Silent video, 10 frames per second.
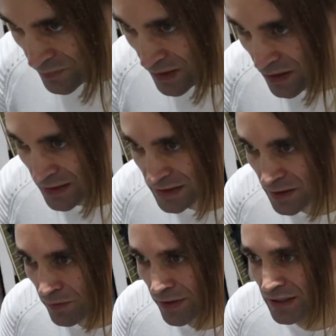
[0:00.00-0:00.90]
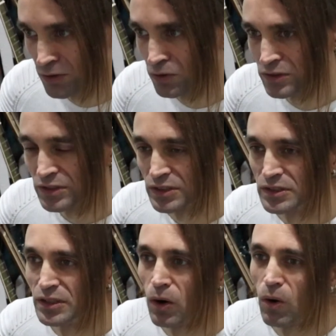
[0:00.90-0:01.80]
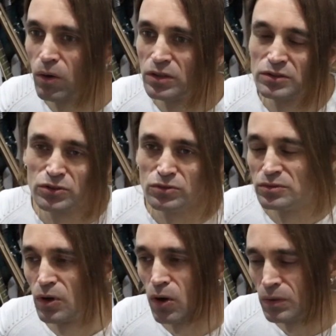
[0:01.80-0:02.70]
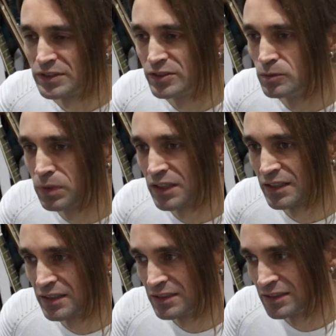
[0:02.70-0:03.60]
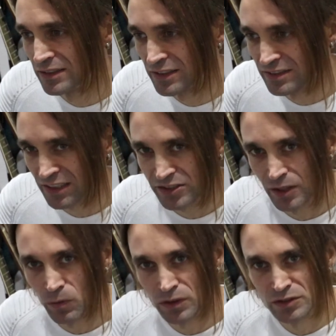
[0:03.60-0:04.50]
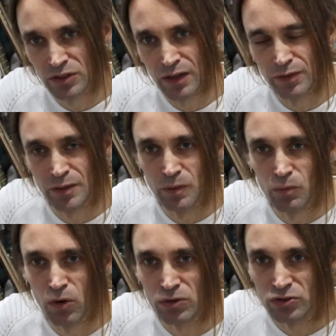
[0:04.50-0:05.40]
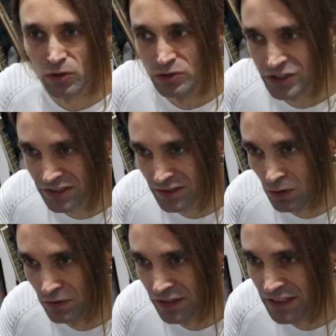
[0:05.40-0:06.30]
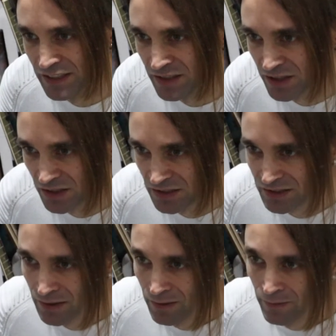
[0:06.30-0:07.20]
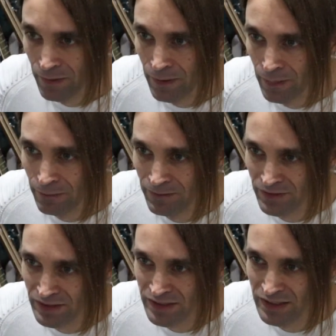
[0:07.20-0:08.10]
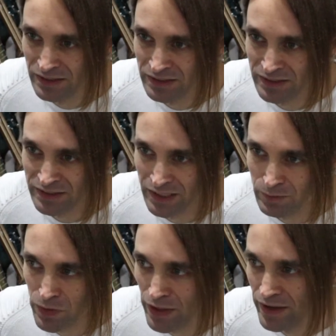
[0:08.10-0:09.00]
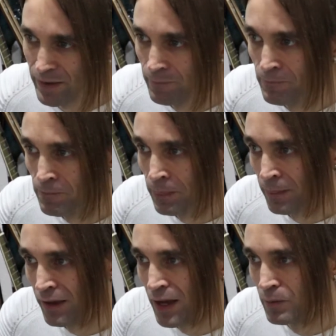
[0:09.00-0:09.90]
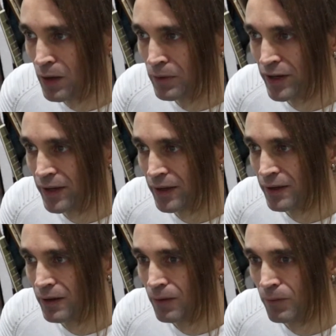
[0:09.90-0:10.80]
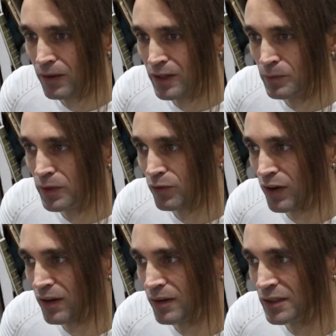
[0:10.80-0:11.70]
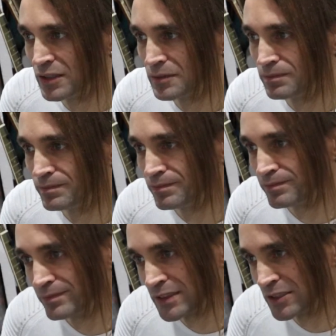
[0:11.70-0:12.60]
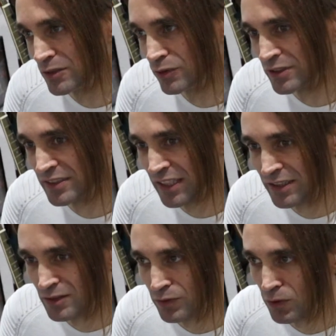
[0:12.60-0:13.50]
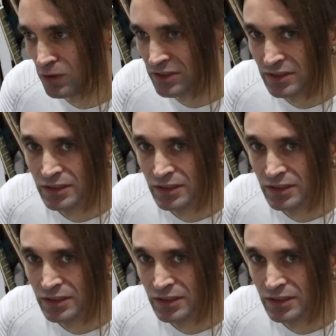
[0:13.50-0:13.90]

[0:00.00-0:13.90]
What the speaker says: that is something I don't always do, but in this section I wanted to have a little bit more control just over the clean guitars. And as you can see here, it's the same thing. I'm limiting with a little bit of different settings, of course.